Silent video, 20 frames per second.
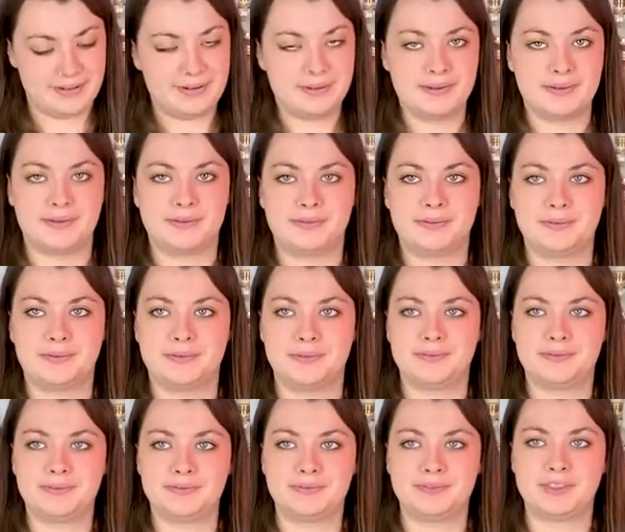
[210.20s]
It's a lot of
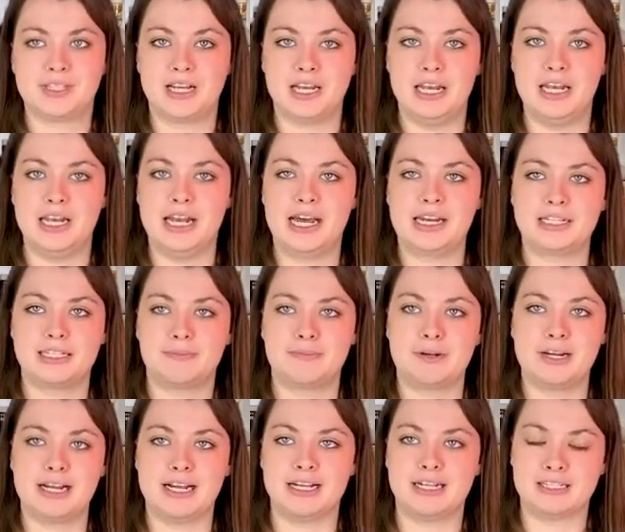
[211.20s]

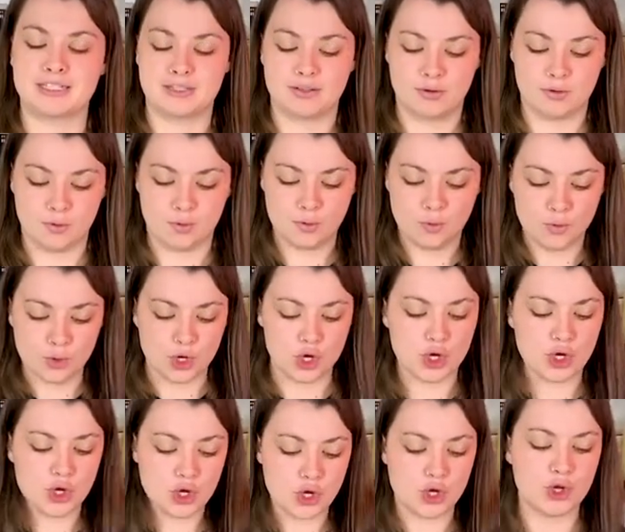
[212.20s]
springs.
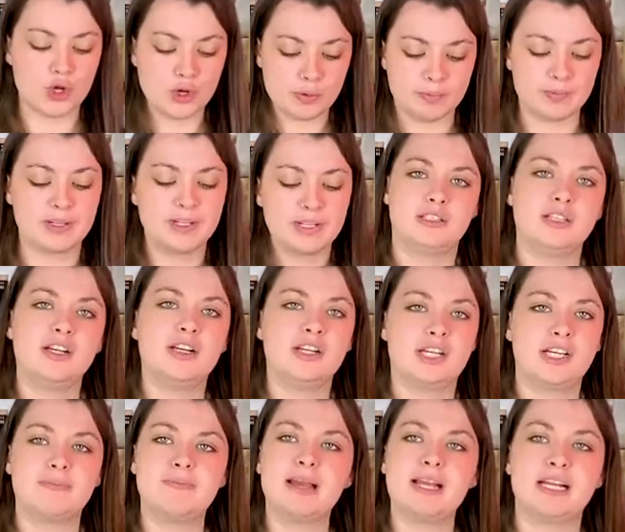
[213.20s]
Whoop! You know, you
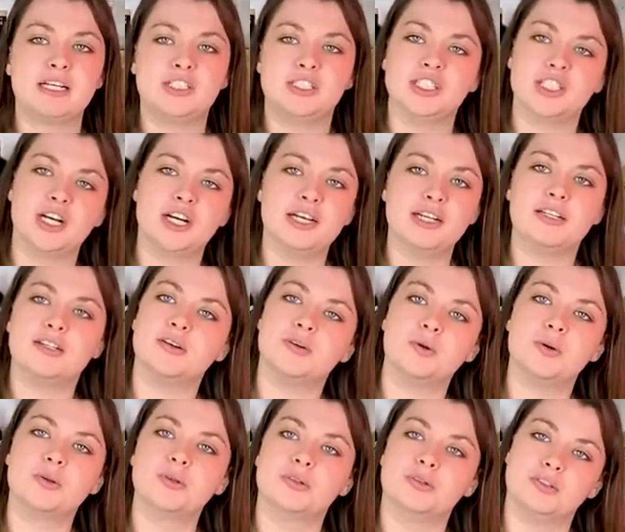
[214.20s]
could make a giant
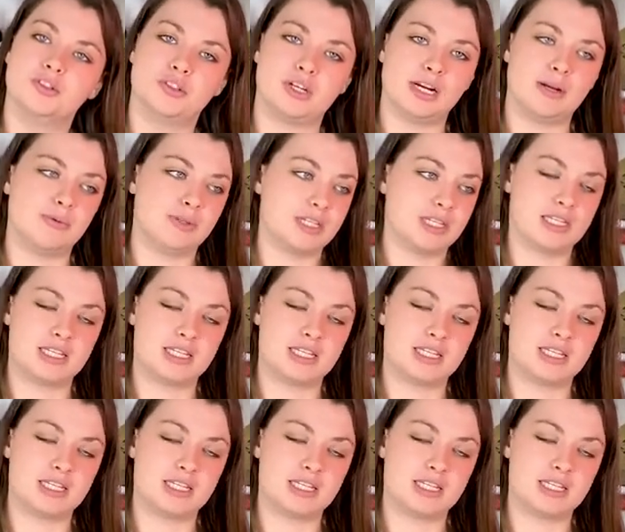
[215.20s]
Hawthorne strainer with a